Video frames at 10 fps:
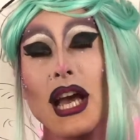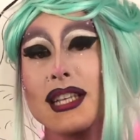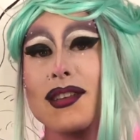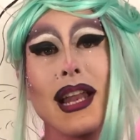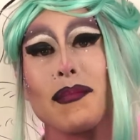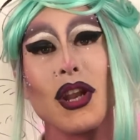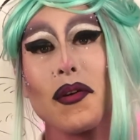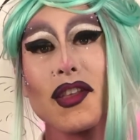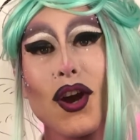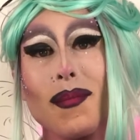So let me know in the
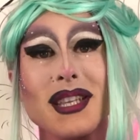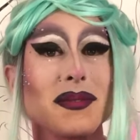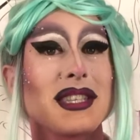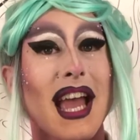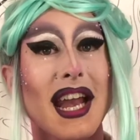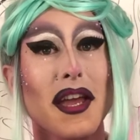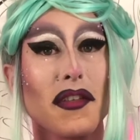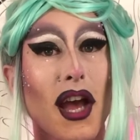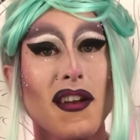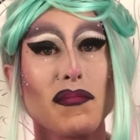comments, was there any other
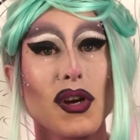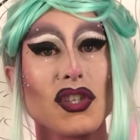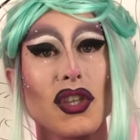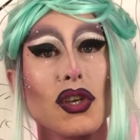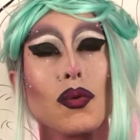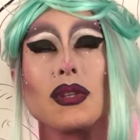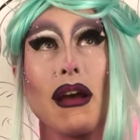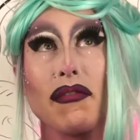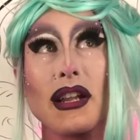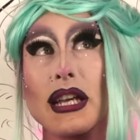kind of brush that you
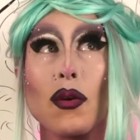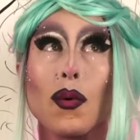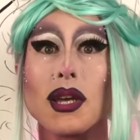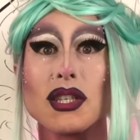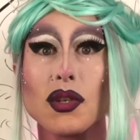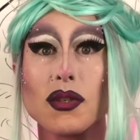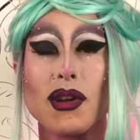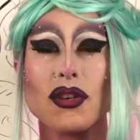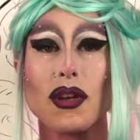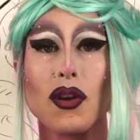definitely always use when
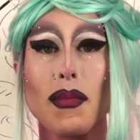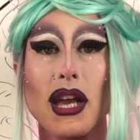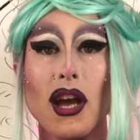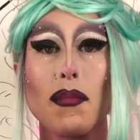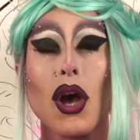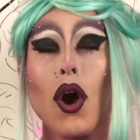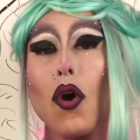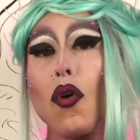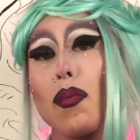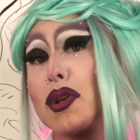doing your makeup, or
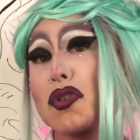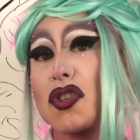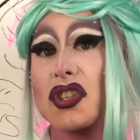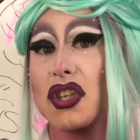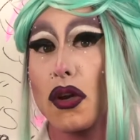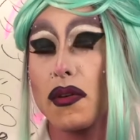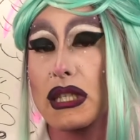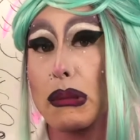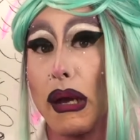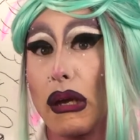which you're just curious
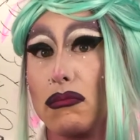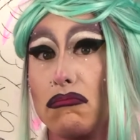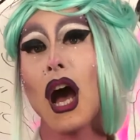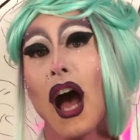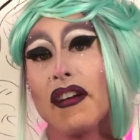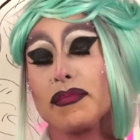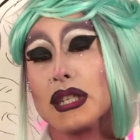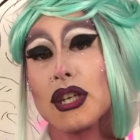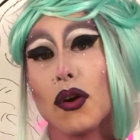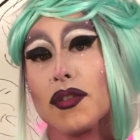about? I've been
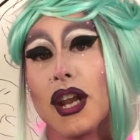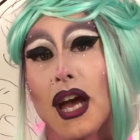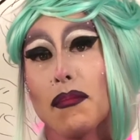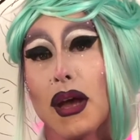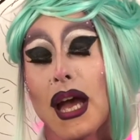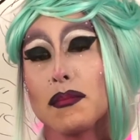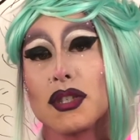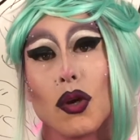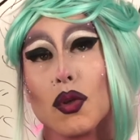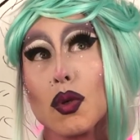told that I perhaps
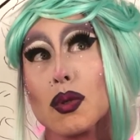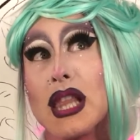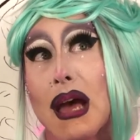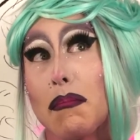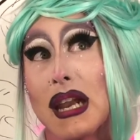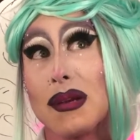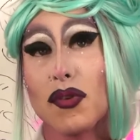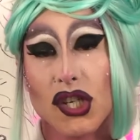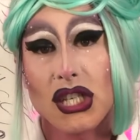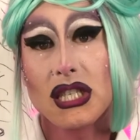don't use that many
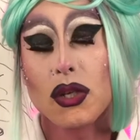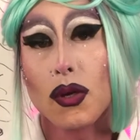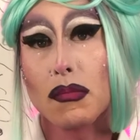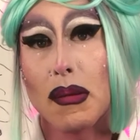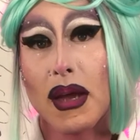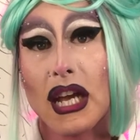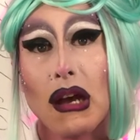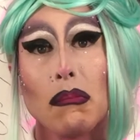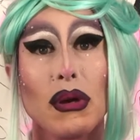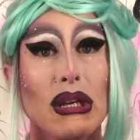brushes doing my makeup,
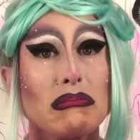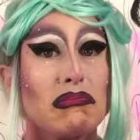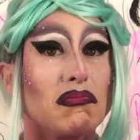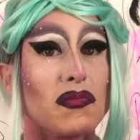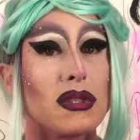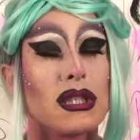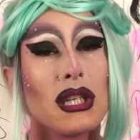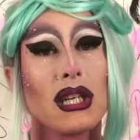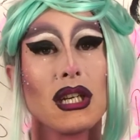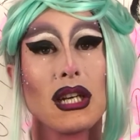but
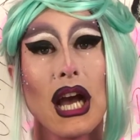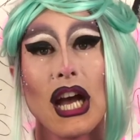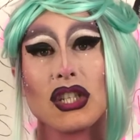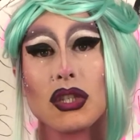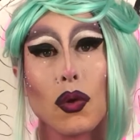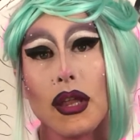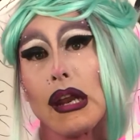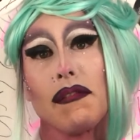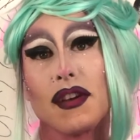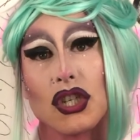I just call that
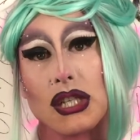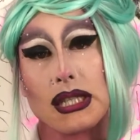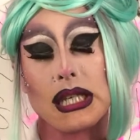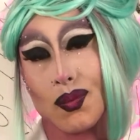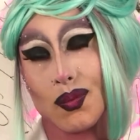efficiency.